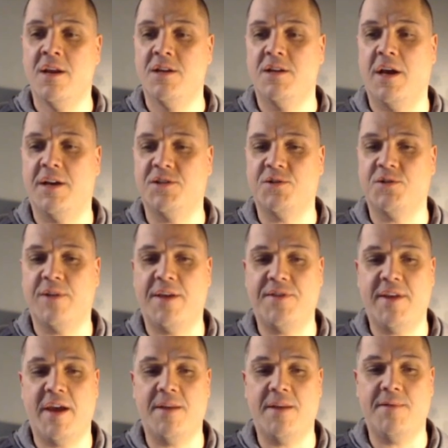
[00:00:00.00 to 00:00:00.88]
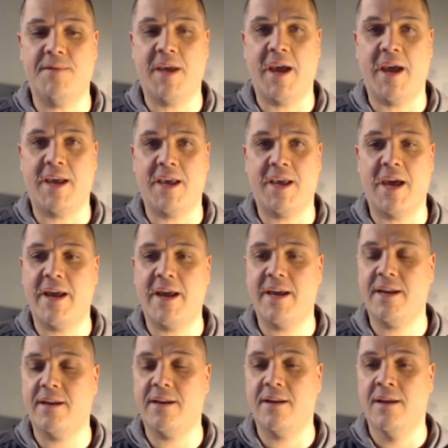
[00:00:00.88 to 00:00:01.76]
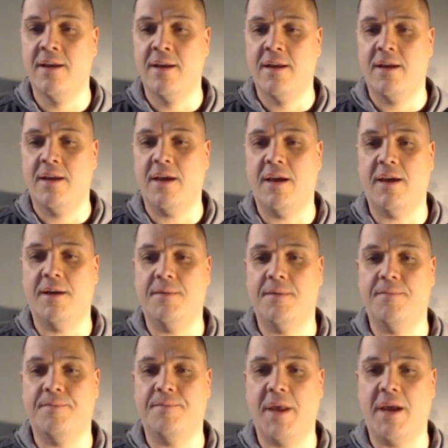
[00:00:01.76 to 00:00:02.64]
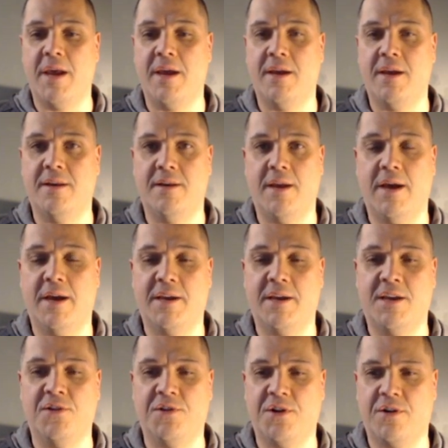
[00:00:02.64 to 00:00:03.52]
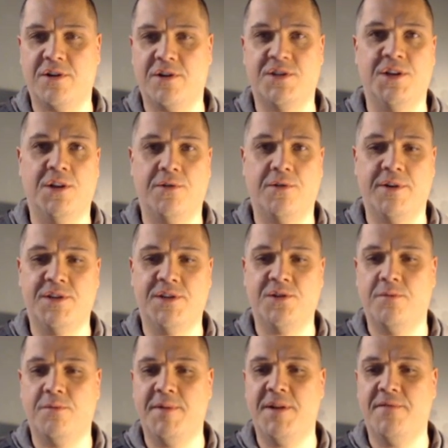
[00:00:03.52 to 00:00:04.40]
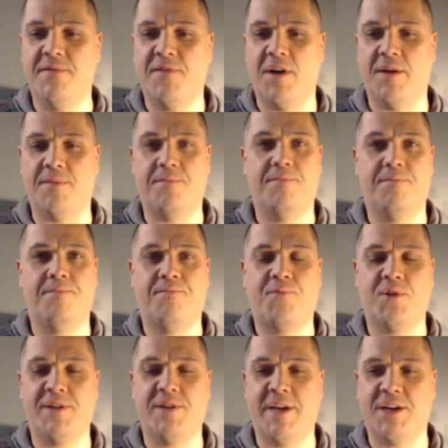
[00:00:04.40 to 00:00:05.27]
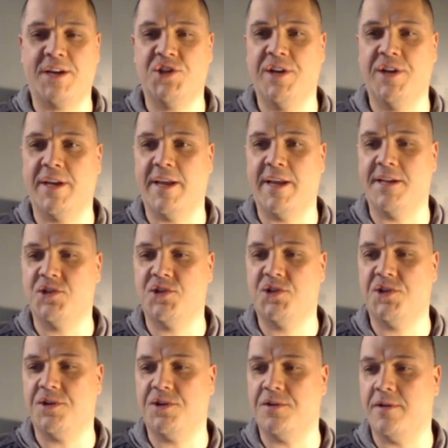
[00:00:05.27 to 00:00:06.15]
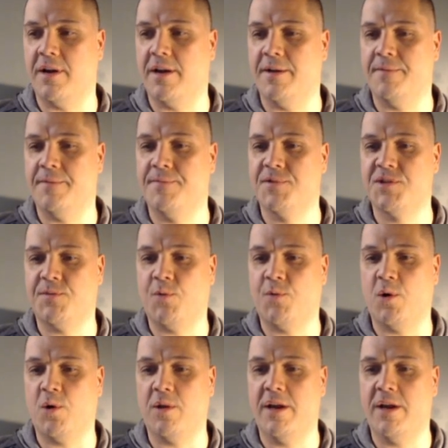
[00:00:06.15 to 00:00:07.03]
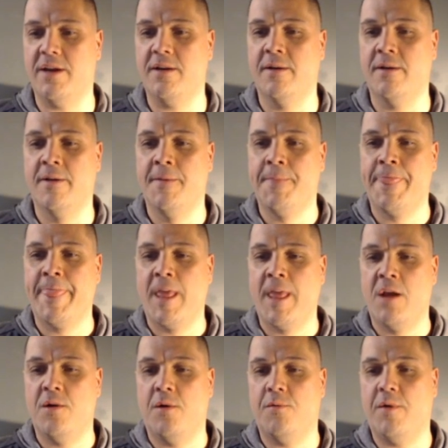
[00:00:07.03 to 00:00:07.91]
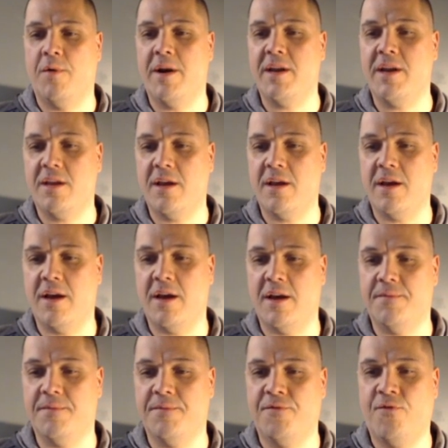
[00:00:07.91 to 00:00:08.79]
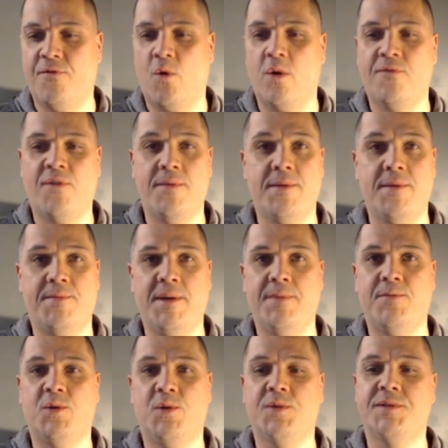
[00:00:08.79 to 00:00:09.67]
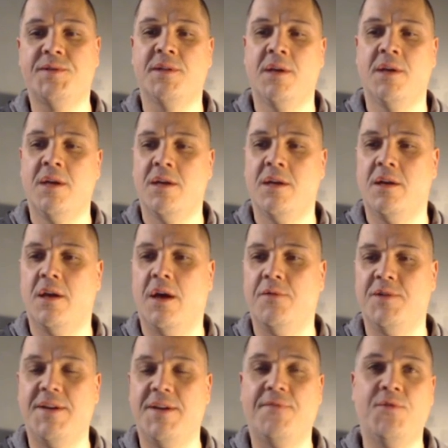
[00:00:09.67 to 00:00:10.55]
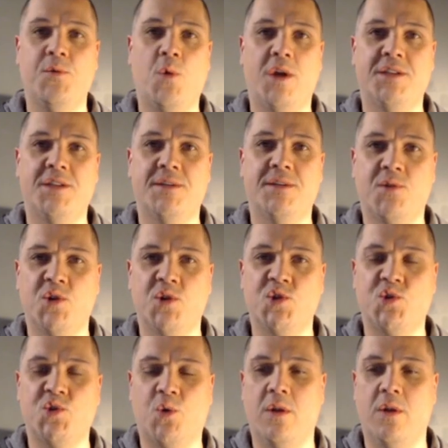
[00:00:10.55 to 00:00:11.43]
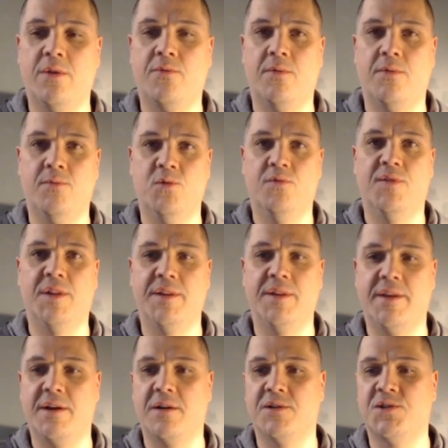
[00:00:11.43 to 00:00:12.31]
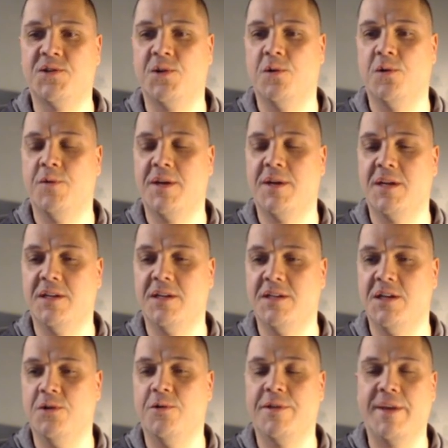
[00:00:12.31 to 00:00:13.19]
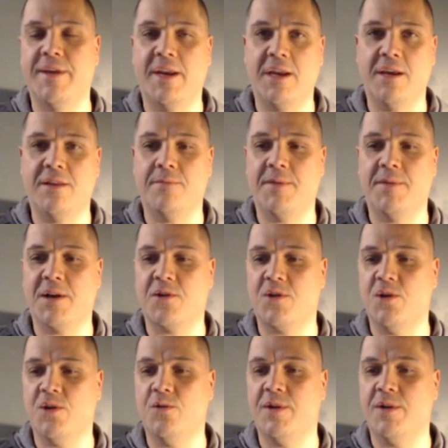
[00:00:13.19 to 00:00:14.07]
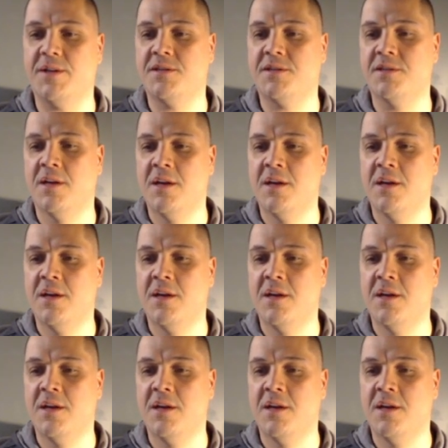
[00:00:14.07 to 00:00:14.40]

so that the enemy can't get at it and kill your artillery. So a bit of a protection against your support line. Running 4 from the Peoples. We definitely want some control and removal in there so we can deal with any of the bigger units